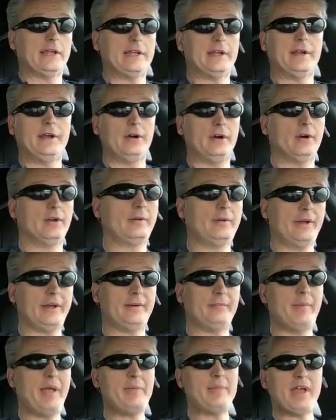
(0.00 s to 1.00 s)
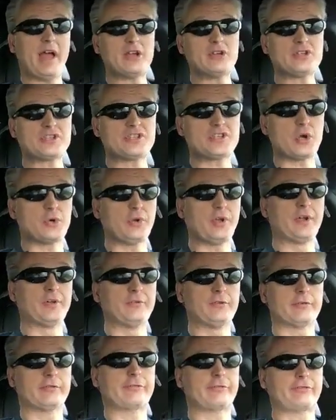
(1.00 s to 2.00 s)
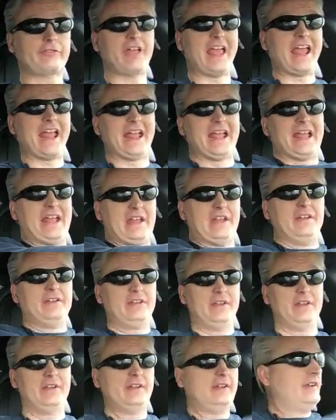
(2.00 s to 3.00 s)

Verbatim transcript: you know, uh, maybe I just don't understand